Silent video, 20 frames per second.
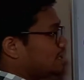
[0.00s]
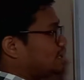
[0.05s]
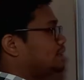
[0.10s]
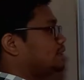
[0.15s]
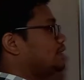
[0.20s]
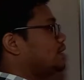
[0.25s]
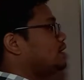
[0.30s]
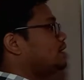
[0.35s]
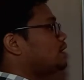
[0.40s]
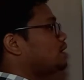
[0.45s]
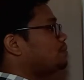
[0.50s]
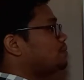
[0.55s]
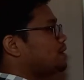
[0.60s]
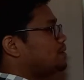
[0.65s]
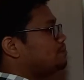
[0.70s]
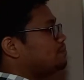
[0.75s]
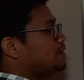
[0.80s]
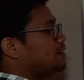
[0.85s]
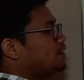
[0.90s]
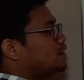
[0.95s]
then a
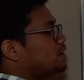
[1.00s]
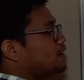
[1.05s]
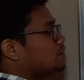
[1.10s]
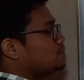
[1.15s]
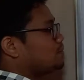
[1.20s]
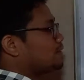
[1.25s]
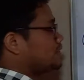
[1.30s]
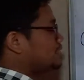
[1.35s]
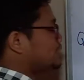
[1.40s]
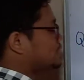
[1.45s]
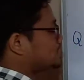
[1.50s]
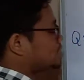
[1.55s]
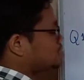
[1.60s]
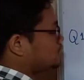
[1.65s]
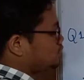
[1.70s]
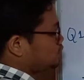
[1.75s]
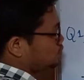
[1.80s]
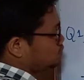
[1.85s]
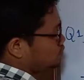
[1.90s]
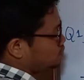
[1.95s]
bit bigger number is
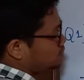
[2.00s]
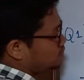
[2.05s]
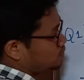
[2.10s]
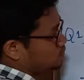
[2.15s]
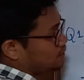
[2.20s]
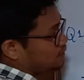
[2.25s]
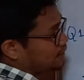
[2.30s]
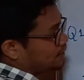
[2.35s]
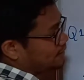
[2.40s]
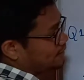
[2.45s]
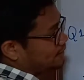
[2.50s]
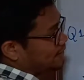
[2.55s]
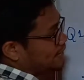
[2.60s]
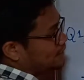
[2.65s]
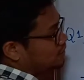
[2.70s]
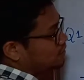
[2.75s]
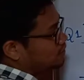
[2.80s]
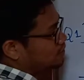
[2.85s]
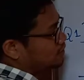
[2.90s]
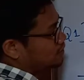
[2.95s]
2,
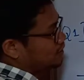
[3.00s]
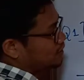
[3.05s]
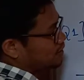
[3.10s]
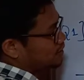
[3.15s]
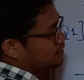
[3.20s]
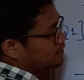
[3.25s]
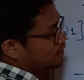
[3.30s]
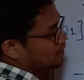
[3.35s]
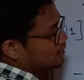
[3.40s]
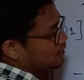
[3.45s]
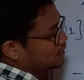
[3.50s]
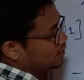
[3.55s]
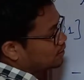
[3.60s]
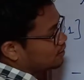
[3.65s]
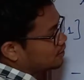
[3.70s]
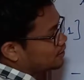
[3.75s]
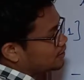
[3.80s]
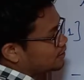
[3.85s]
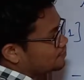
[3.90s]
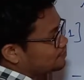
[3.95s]
then 3,
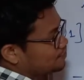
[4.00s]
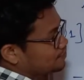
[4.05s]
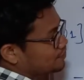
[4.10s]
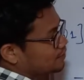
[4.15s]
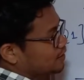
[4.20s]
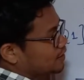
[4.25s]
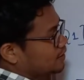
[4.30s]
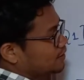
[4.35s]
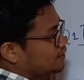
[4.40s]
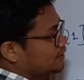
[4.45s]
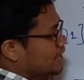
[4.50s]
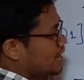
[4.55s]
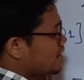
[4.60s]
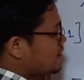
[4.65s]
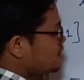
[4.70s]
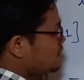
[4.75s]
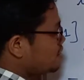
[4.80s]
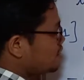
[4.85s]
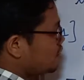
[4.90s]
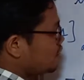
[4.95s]
okay,
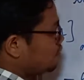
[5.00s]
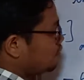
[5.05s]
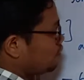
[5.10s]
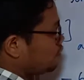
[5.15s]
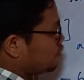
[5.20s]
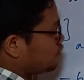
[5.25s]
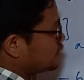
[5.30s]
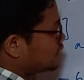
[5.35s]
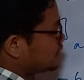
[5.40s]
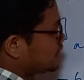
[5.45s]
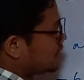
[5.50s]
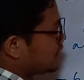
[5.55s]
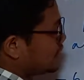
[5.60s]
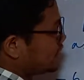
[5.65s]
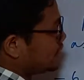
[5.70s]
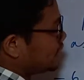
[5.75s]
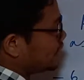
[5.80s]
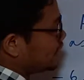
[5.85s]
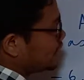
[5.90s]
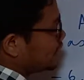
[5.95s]
then 4
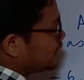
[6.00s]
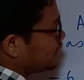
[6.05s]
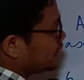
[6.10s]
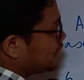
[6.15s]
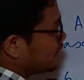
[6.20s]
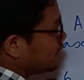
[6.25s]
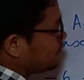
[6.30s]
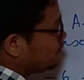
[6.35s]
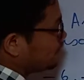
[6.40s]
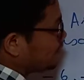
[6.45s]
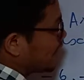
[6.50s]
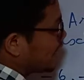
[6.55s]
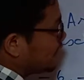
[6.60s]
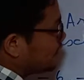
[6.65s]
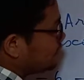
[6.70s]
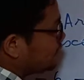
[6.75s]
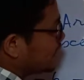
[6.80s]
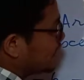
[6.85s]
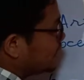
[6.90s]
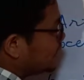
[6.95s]
children, then
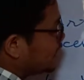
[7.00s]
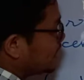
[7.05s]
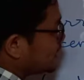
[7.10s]
5, then